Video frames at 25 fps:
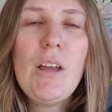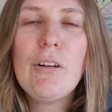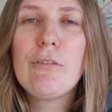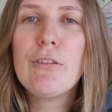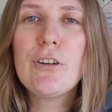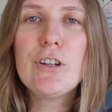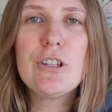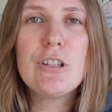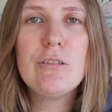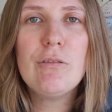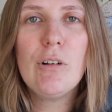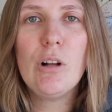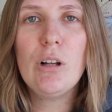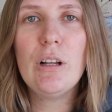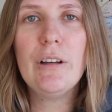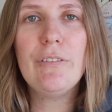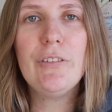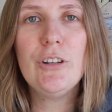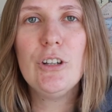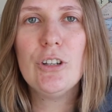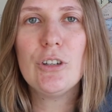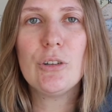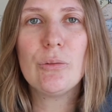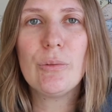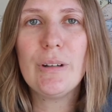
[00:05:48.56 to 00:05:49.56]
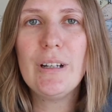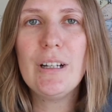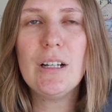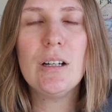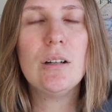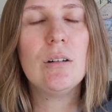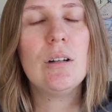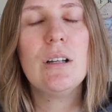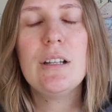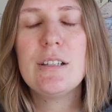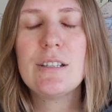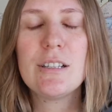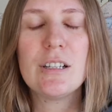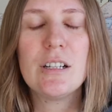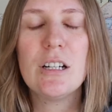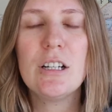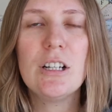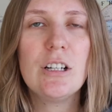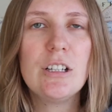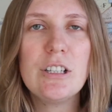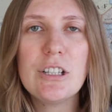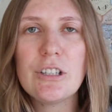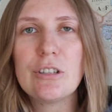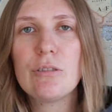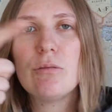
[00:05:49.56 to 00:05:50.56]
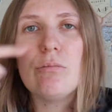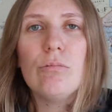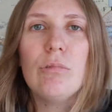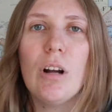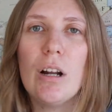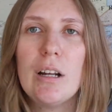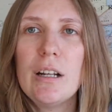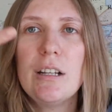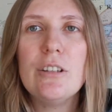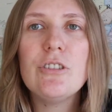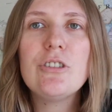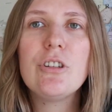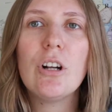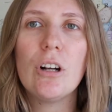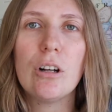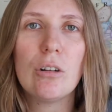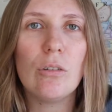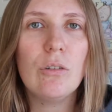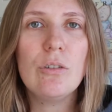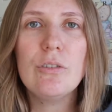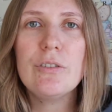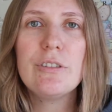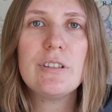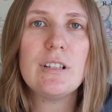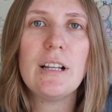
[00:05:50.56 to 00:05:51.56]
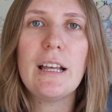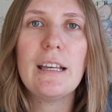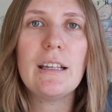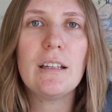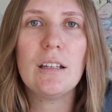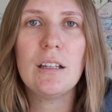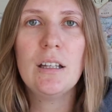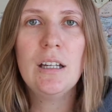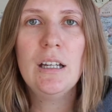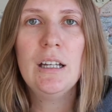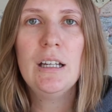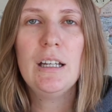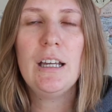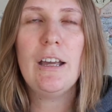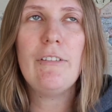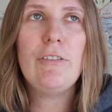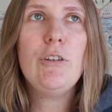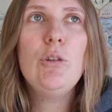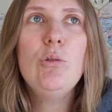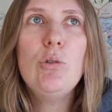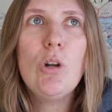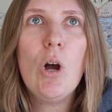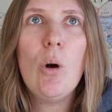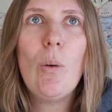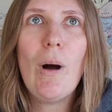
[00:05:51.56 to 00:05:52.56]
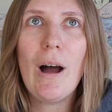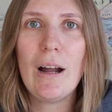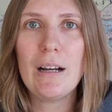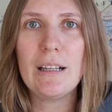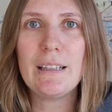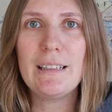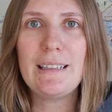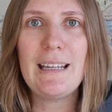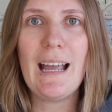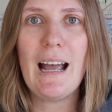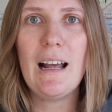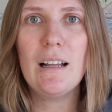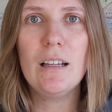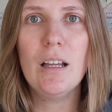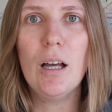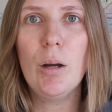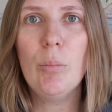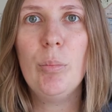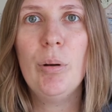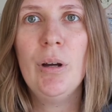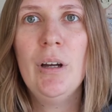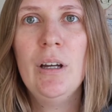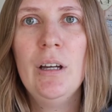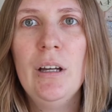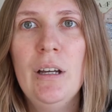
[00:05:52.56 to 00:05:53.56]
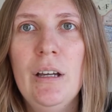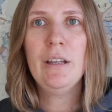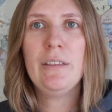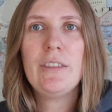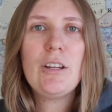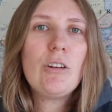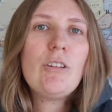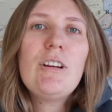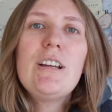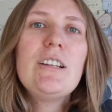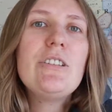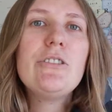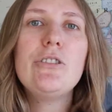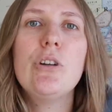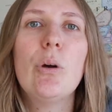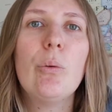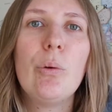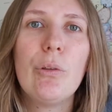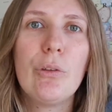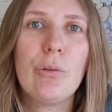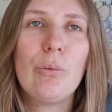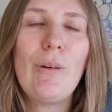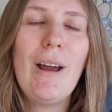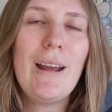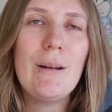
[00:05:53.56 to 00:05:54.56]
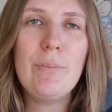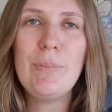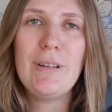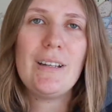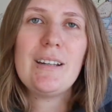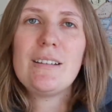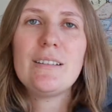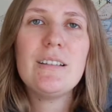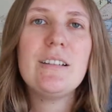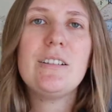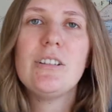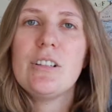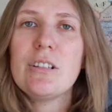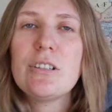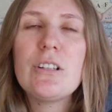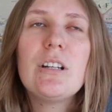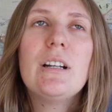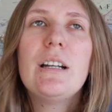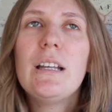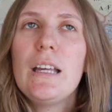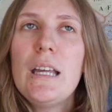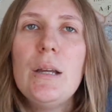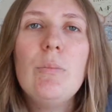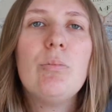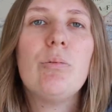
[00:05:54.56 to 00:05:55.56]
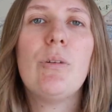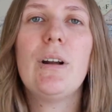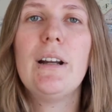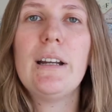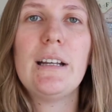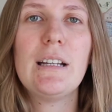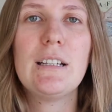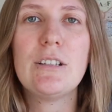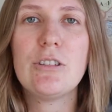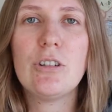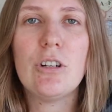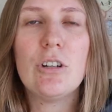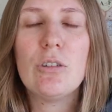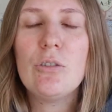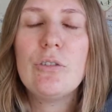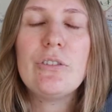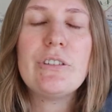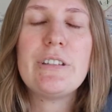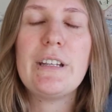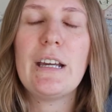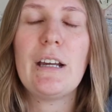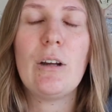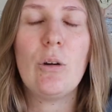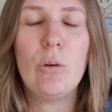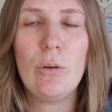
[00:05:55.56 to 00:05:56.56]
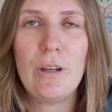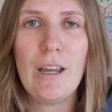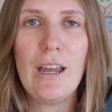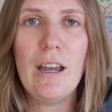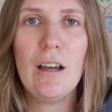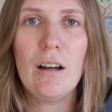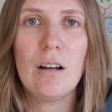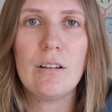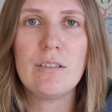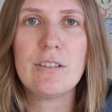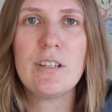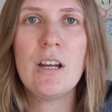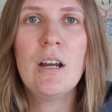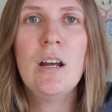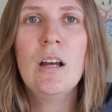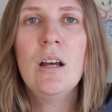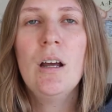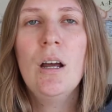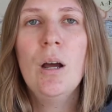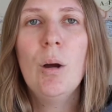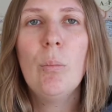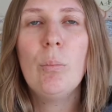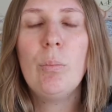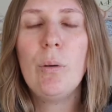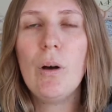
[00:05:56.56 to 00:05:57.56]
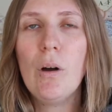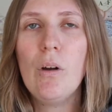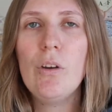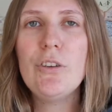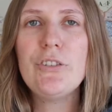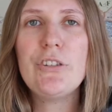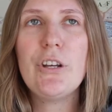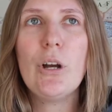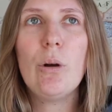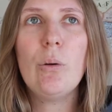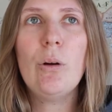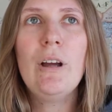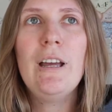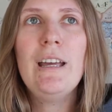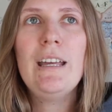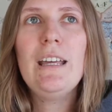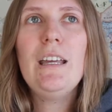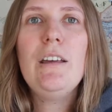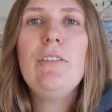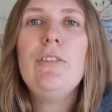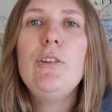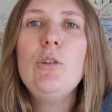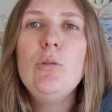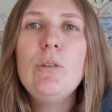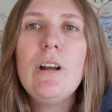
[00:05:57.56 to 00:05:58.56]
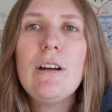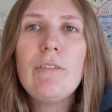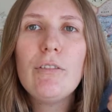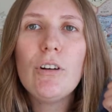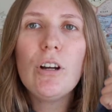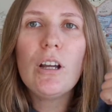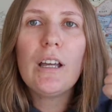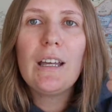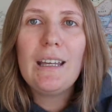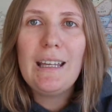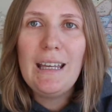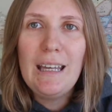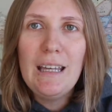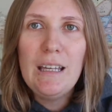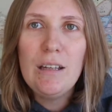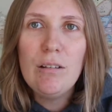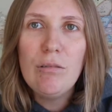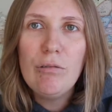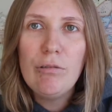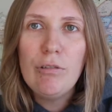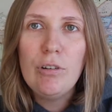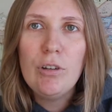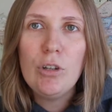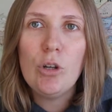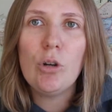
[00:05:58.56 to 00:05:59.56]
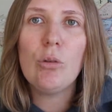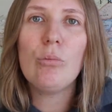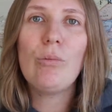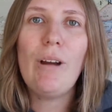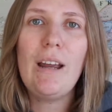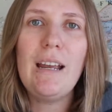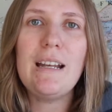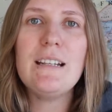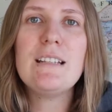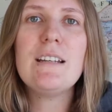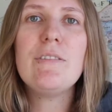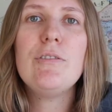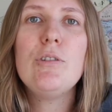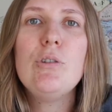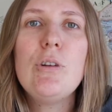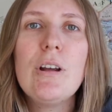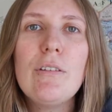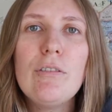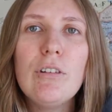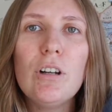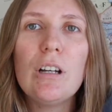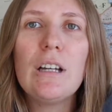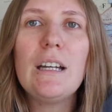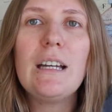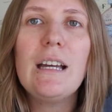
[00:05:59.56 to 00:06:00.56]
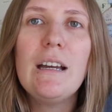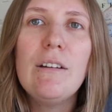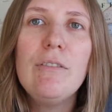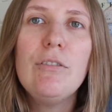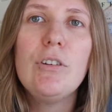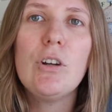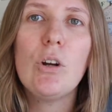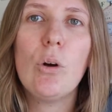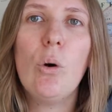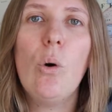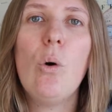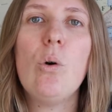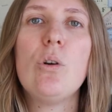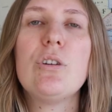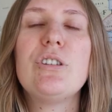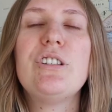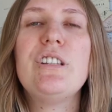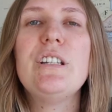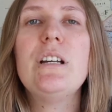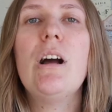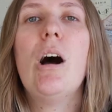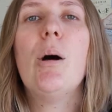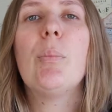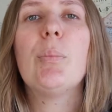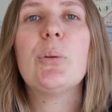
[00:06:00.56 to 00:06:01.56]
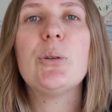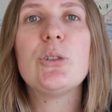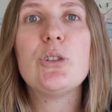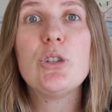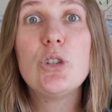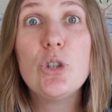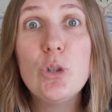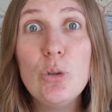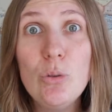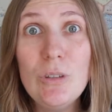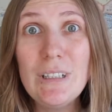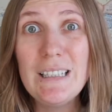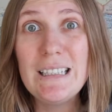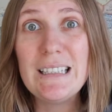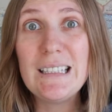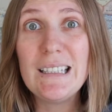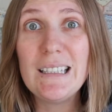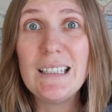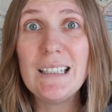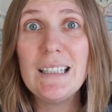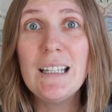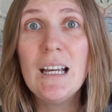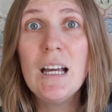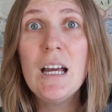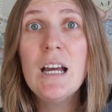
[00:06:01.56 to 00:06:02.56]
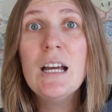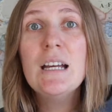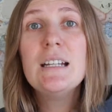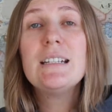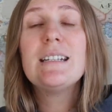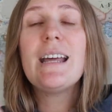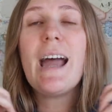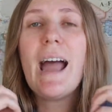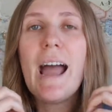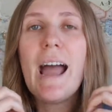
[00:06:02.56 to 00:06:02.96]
First of all, if you're in an arena, it's gonna just run in circles. Like, if you know how to gallop, there is no threat because it's just gonna keep running in circles, like who cares? But also, if you never give your reins, if you never give your horse the opportunity to